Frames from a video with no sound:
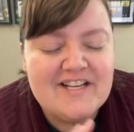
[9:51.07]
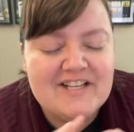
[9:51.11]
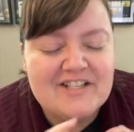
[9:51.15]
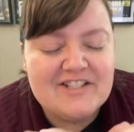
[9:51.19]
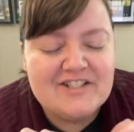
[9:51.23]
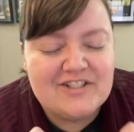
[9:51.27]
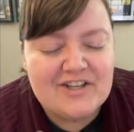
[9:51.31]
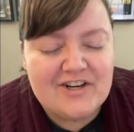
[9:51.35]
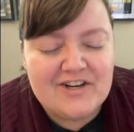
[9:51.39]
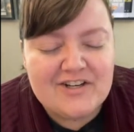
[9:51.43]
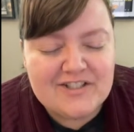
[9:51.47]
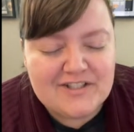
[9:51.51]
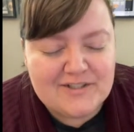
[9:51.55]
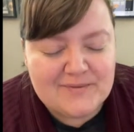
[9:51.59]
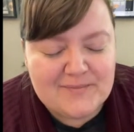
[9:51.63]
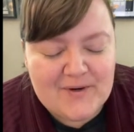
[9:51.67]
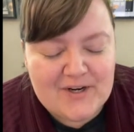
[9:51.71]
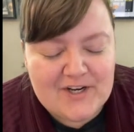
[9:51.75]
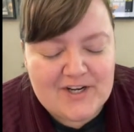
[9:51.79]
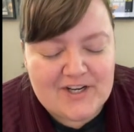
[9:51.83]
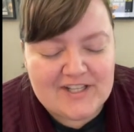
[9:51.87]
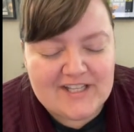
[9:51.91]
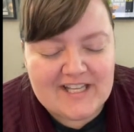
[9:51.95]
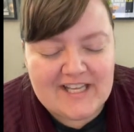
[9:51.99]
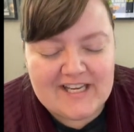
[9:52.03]
start
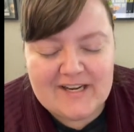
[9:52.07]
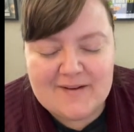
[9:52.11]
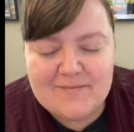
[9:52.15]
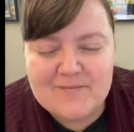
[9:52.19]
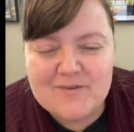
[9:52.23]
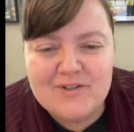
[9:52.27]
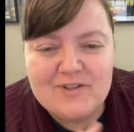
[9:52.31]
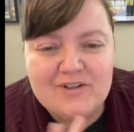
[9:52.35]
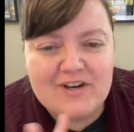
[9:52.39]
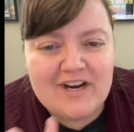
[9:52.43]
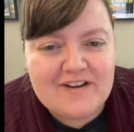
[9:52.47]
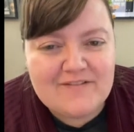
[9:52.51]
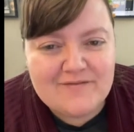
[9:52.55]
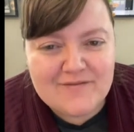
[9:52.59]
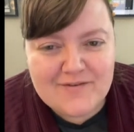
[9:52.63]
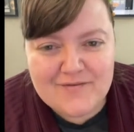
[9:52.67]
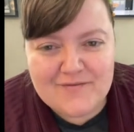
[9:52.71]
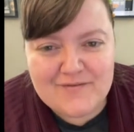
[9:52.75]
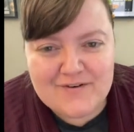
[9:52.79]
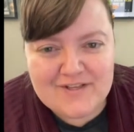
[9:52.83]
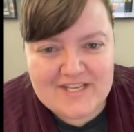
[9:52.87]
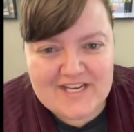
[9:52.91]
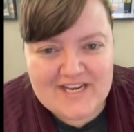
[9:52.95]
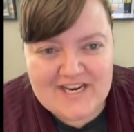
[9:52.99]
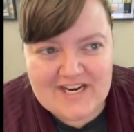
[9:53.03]
small. Like, I'm grateful
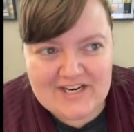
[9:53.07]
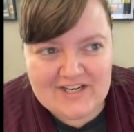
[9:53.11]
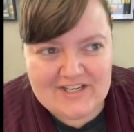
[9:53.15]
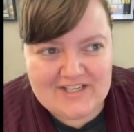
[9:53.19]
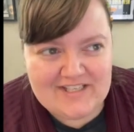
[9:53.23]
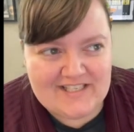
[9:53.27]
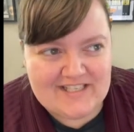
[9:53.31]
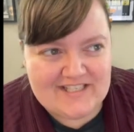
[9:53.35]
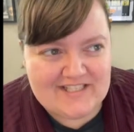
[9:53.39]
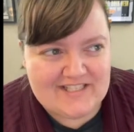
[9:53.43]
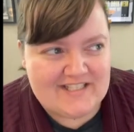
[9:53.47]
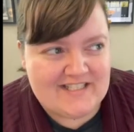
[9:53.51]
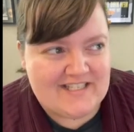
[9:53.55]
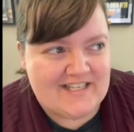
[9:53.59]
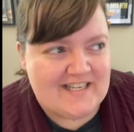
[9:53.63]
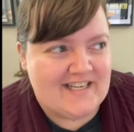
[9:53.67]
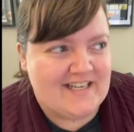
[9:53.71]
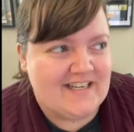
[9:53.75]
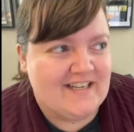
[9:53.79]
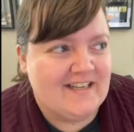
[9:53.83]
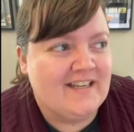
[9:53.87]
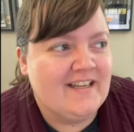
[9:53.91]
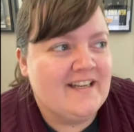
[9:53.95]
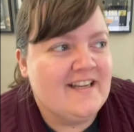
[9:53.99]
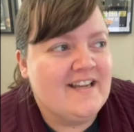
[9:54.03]
for the air
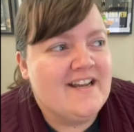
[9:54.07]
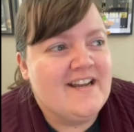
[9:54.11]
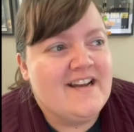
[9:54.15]
conditioning.